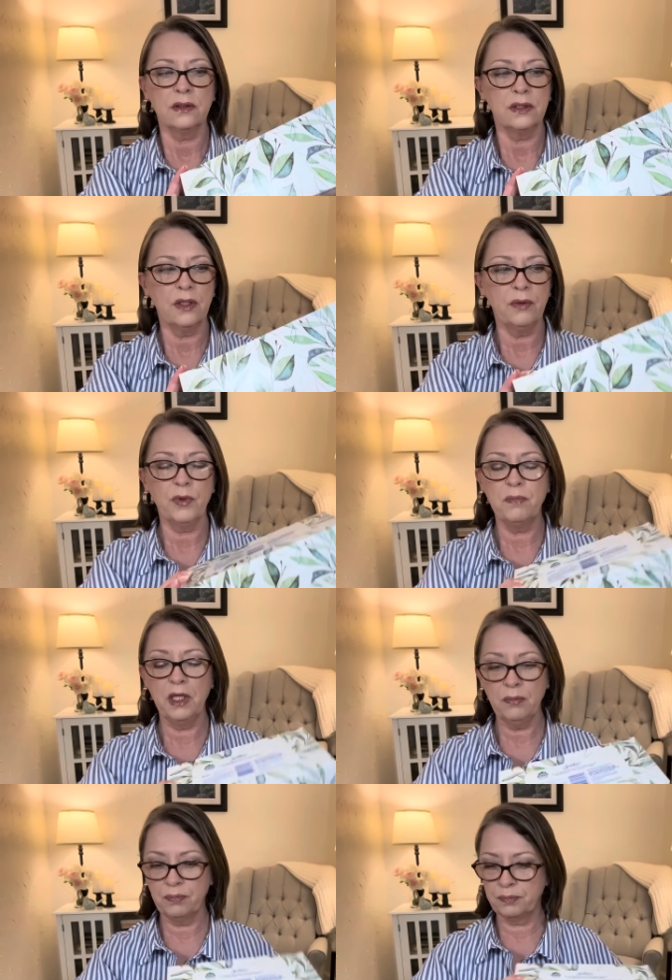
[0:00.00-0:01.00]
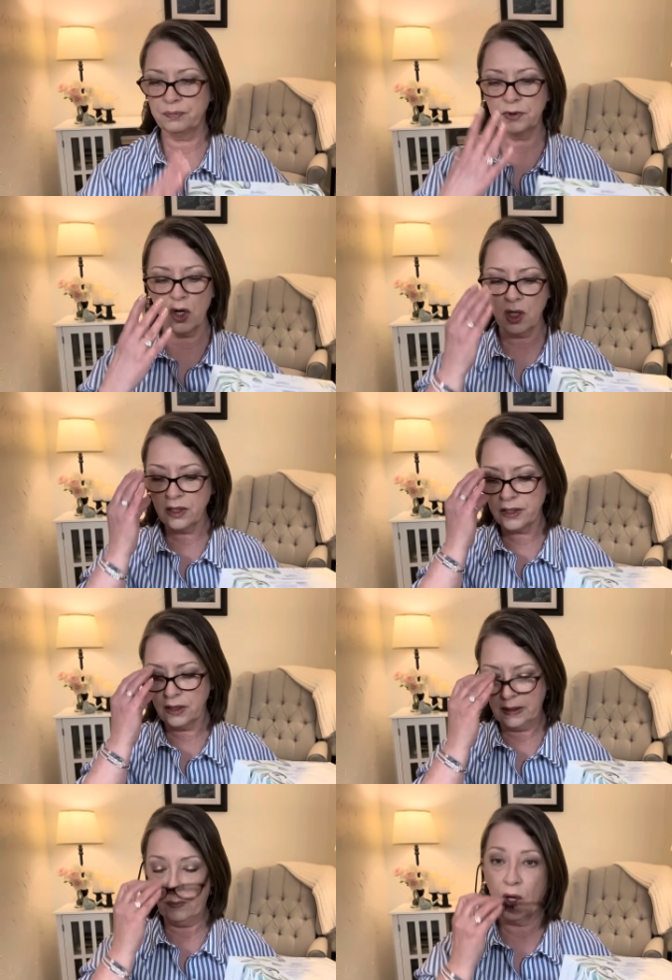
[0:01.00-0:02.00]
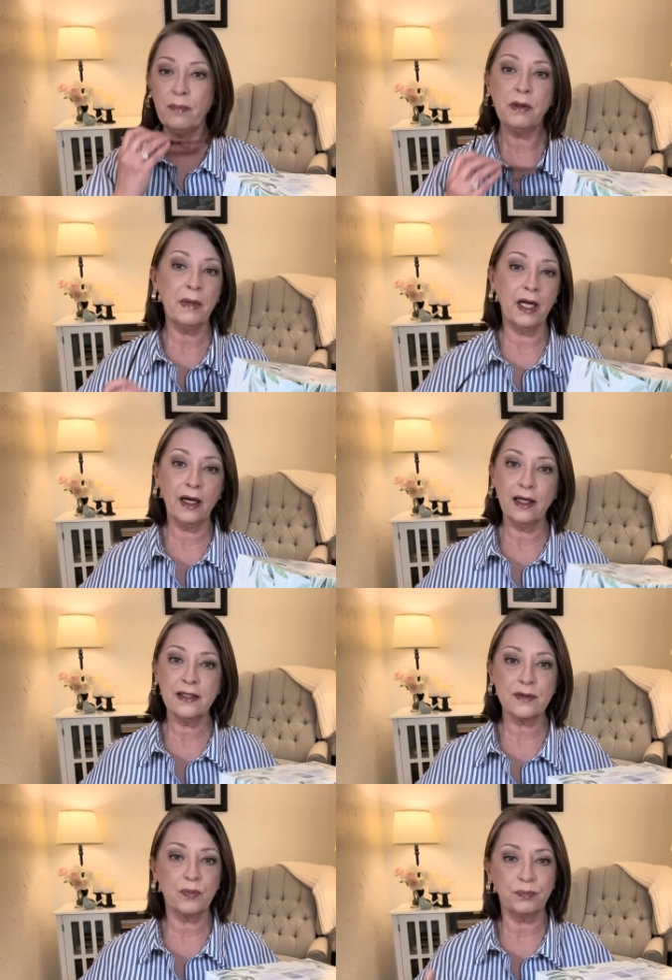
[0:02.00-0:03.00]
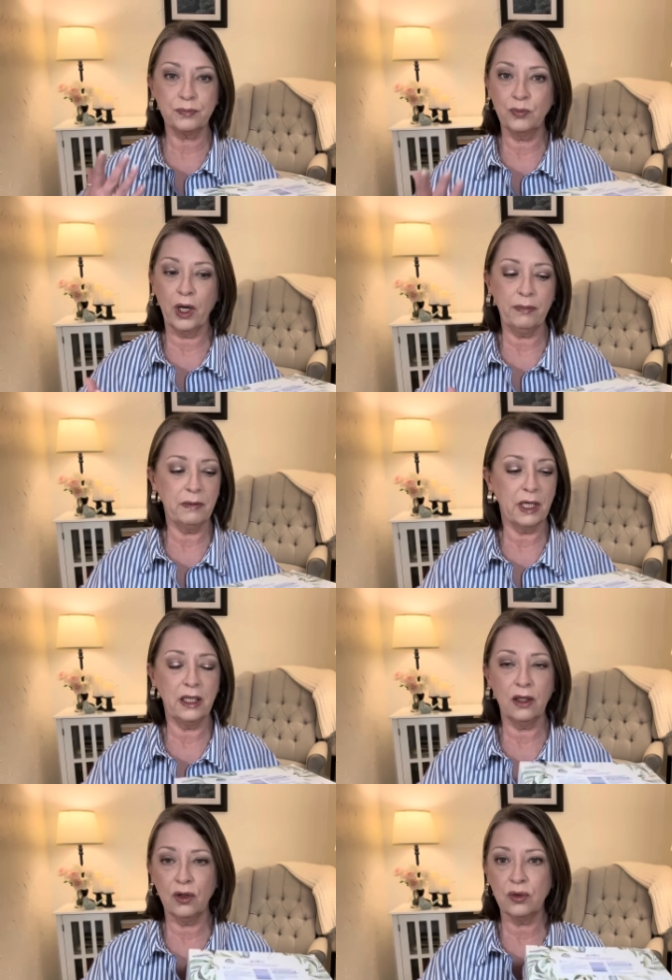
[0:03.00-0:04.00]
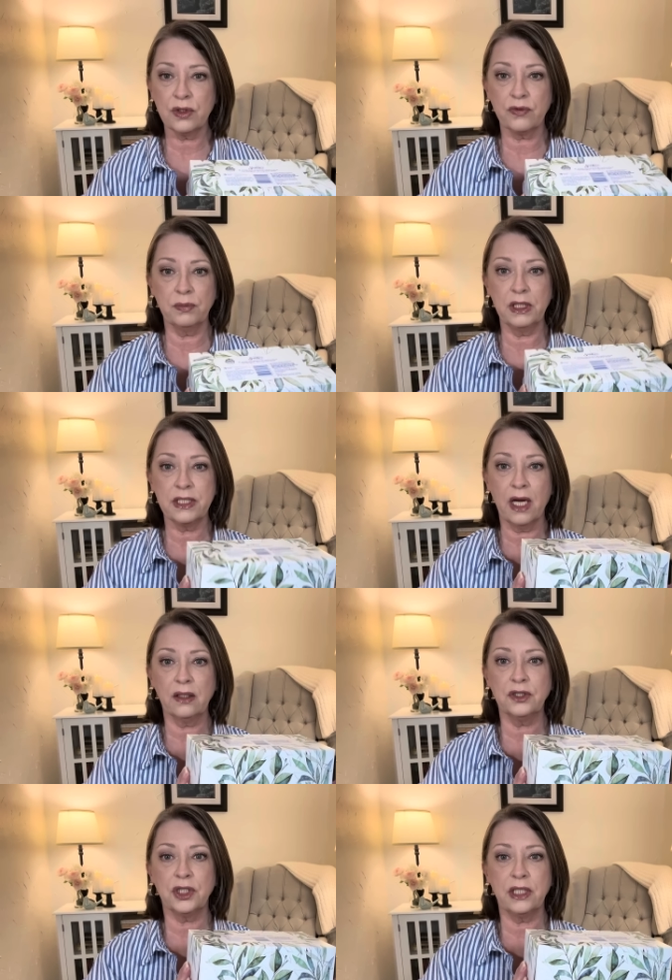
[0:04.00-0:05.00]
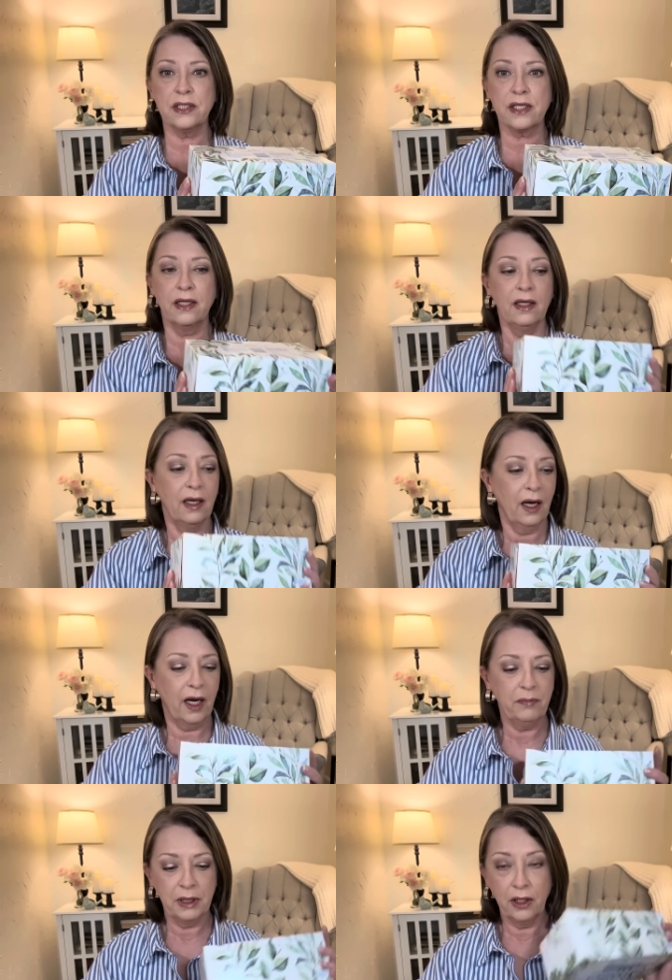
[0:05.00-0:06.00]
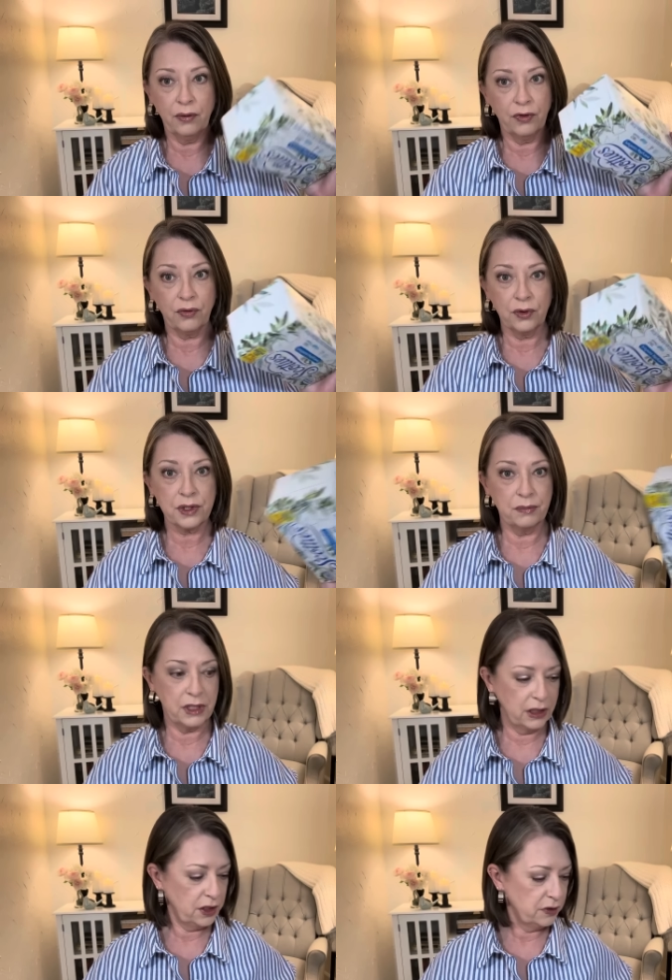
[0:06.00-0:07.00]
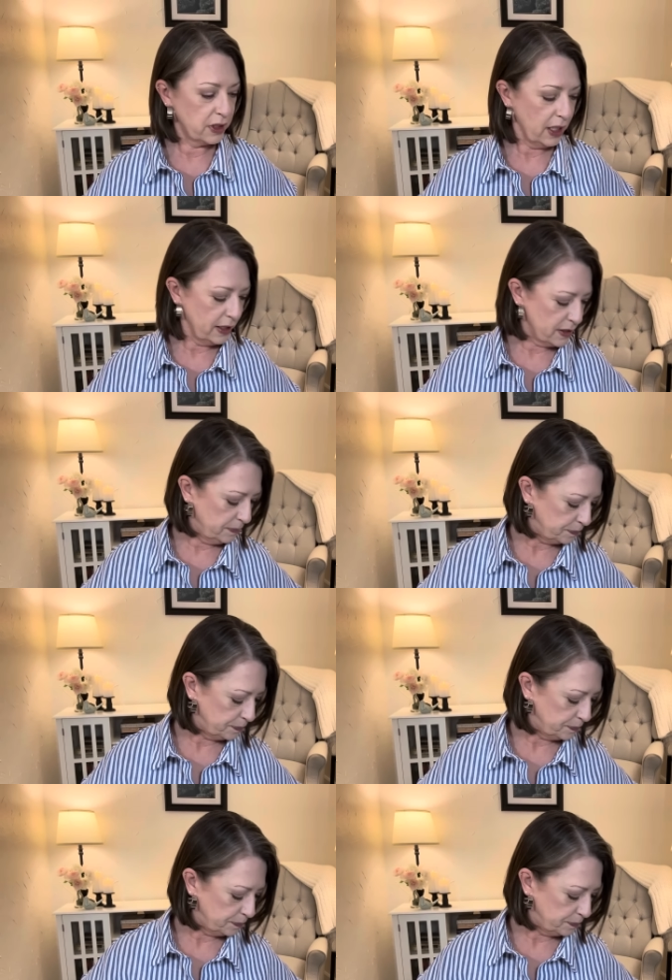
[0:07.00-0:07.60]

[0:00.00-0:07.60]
So with me constantly wiping my eyes, wiping my nose from these allergies, I've been going through some tissues, guys.